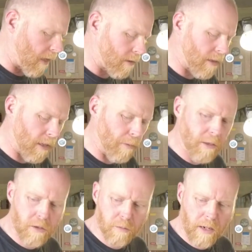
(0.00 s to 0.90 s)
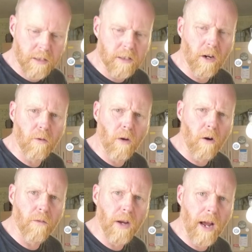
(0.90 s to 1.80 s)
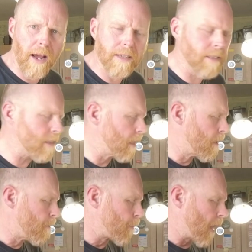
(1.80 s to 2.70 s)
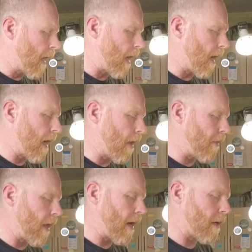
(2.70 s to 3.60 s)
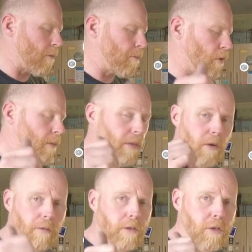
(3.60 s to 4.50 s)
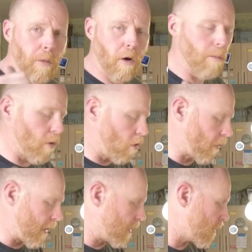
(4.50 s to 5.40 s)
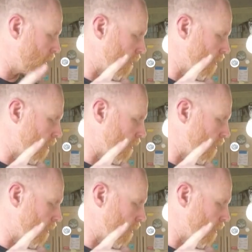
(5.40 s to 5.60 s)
stick them in some acetone overnight, and then I can put them in the oven tomorrow morning.